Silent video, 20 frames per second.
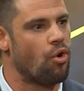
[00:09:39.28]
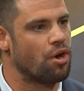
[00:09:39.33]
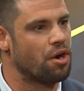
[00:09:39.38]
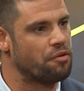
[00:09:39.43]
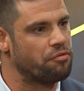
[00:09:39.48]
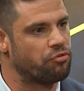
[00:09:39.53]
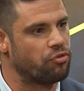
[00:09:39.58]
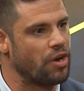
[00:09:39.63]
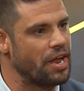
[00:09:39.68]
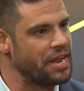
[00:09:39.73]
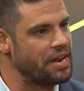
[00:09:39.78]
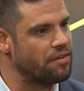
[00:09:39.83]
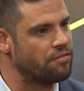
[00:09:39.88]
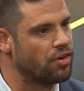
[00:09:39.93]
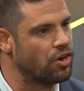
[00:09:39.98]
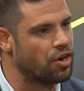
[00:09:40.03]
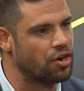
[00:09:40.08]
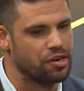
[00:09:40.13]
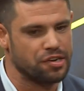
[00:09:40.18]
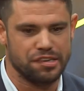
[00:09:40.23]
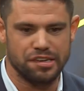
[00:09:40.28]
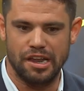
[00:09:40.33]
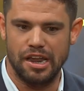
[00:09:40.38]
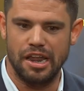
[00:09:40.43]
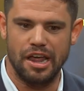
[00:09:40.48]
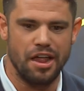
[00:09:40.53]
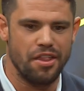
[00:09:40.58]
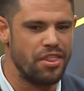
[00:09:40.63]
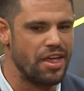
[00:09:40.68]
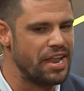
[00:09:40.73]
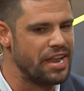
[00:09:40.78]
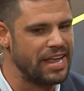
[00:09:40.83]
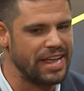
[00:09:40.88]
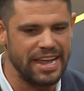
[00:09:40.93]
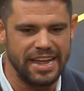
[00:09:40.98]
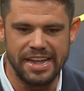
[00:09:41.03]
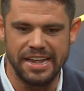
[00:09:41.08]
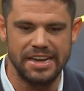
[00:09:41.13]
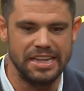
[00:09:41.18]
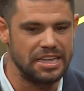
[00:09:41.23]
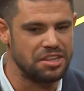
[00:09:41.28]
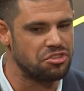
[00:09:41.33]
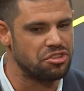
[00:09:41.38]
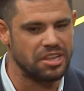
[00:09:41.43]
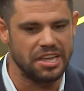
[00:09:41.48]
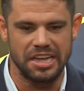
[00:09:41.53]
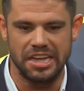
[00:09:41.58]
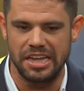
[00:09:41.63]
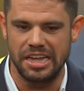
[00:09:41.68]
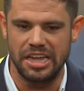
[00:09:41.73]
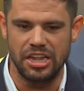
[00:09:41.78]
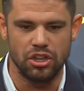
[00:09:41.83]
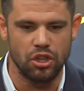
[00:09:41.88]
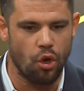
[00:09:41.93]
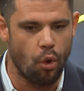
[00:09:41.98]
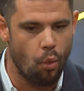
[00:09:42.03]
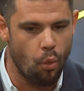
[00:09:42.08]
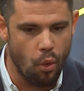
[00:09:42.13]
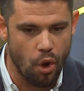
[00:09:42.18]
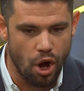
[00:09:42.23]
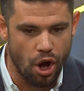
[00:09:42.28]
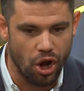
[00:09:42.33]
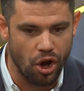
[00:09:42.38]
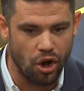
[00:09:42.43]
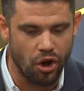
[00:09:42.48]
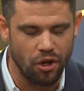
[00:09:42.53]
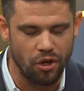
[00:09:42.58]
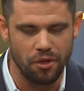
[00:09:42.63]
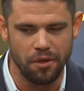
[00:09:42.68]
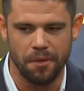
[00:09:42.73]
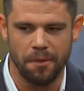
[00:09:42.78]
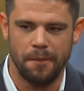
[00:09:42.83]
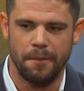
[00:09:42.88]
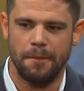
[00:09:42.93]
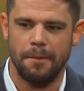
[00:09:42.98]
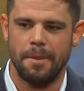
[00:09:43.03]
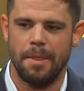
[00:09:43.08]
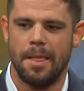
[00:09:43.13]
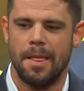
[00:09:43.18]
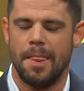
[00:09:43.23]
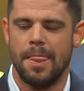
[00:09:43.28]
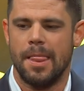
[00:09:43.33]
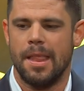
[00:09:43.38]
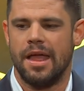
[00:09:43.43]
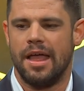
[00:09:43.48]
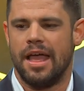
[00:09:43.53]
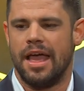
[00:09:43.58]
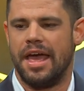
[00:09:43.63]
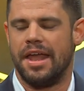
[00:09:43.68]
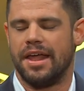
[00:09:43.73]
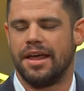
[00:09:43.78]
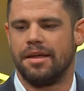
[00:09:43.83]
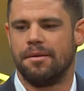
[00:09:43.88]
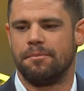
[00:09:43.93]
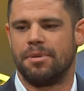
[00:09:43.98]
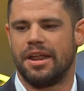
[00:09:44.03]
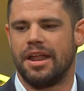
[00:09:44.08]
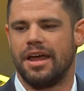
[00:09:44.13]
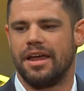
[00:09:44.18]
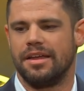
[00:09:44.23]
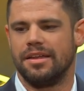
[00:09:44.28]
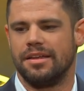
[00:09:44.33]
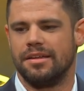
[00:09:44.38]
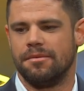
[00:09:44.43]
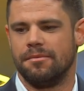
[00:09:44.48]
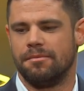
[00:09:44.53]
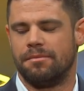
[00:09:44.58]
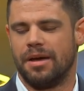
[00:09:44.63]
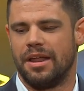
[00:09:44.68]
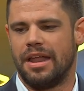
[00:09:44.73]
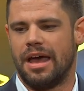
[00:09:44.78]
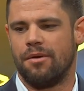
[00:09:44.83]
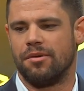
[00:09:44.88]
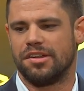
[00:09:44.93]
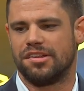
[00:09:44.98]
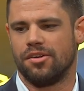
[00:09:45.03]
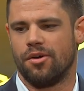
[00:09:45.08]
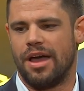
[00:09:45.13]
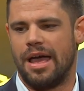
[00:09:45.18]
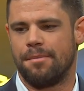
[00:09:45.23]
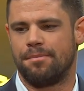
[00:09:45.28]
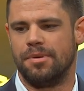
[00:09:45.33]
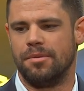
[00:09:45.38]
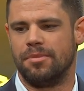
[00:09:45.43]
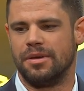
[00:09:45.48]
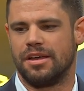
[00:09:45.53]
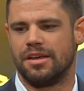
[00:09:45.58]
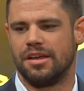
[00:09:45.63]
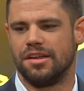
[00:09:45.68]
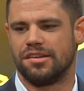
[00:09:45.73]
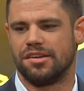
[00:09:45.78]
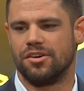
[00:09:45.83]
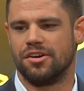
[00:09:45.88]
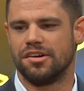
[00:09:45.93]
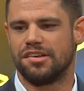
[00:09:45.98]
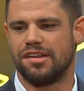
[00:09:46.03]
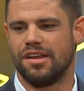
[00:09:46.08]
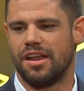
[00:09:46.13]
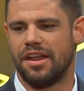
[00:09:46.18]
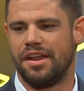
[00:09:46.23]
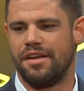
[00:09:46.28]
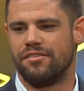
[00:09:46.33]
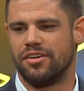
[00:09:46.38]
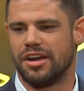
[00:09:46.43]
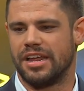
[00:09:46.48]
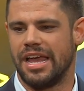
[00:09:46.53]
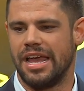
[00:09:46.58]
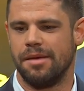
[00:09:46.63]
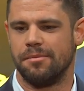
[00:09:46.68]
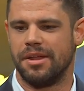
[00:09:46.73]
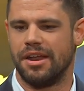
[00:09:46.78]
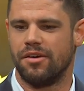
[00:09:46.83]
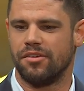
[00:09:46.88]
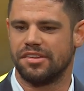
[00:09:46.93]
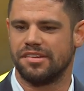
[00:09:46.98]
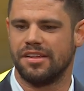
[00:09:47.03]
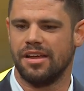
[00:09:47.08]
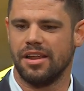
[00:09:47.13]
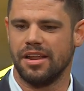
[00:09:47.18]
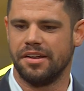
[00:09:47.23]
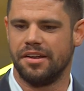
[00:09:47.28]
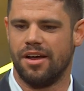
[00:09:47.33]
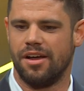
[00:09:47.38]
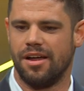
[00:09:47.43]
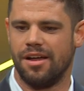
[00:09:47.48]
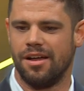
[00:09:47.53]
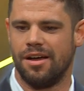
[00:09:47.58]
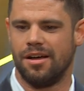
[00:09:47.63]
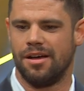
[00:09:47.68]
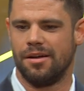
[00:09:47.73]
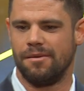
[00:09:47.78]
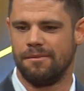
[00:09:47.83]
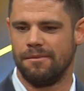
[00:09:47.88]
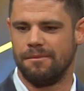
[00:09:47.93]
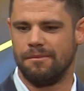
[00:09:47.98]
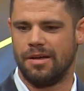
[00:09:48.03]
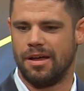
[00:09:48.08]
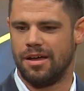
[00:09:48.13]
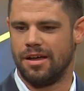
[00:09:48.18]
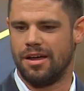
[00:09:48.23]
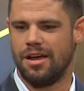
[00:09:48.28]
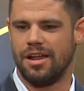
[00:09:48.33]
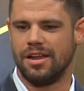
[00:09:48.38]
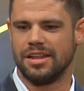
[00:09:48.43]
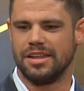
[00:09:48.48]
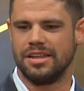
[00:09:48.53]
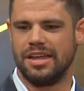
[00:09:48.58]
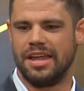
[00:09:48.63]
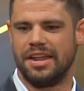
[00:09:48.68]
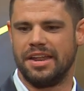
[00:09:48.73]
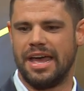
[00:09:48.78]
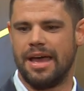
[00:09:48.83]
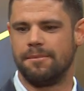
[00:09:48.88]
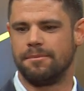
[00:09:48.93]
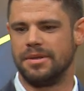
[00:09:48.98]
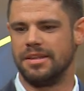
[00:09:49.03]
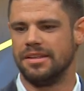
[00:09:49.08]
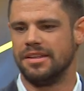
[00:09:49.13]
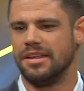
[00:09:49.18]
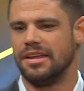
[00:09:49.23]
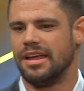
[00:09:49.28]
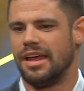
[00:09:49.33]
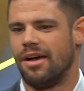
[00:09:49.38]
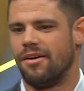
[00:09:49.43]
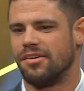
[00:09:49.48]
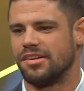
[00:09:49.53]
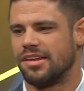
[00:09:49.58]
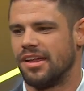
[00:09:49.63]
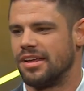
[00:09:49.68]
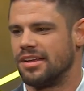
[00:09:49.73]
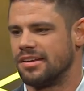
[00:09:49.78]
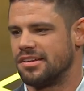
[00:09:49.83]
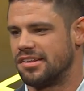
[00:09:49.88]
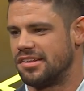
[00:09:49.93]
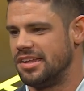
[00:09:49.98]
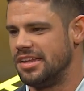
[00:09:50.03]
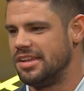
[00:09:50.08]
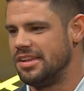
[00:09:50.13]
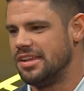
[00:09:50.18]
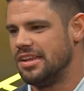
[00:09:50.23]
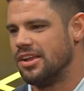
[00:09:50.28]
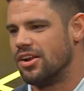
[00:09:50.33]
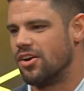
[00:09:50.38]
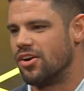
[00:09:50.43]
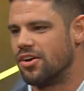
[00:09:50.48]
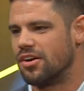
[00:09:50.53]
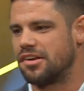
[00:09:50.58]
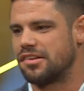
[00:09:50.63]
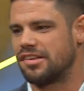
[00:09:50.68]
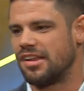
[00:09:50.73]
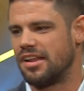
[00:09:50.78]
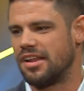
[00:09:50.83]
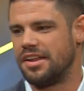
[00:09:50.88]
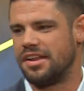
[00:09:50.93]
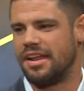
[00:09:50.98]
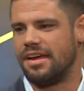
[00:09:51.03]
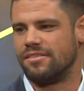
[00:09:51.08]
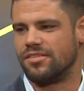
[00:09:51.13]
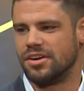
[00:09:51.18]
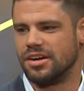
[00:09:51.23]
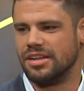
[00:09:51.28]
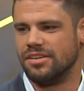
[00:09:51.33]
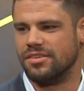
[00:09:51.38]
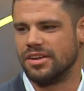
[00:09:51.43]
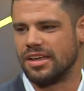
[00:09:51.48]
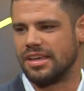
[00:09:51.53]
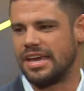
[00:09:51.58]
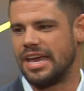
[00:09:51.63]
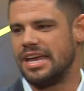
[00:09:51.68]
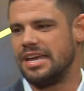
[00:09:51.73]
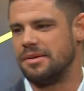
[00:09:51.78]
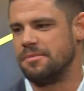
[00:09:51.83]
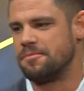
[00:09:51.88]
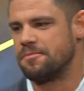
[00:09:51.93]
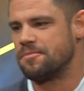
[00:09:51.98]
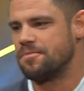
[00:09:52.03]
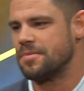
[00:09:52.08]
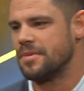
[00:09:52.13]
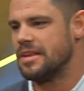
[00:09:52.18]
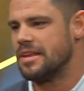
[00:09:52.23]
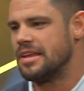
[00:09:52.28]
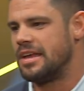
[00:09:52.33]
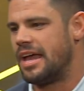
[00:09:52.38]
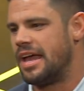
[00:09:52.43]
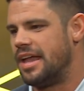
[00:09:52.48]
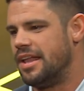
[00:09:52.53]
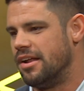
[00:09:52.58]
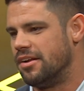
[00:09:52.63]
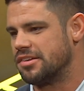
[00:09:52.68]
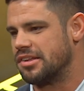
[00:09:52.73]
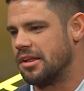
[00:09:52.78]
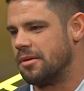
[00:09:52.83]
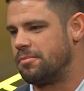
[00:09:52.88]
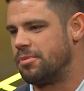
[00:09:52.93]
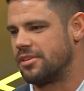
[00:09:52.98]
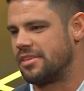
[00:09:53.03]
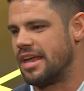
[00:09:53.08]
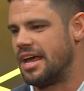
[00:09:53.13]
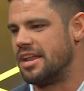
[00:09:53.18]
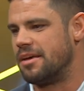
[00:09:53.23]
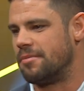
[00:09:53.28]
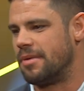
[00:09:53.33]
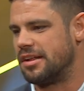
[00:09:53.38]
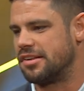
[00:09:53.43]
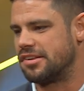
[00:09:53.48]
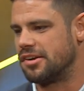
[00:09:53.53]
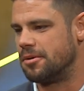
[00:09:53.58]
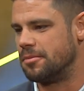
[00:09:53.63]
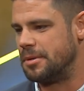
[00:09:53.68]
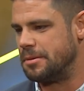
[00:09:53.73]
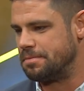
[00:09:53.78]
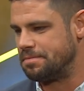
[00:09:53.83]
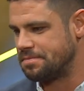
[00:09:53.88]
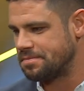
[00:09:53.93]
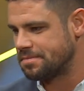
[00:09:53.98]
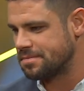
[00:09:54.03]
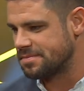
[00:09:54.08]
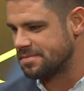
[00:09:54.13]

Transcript: more afraid of Ursula than anything in the world. And I, but, I, but I was so happy because Ursula never came. And I was telling Ho, uh, uh, Holly and Abby, I was like, see, Ursula never even came. And I was going to put that in my sermon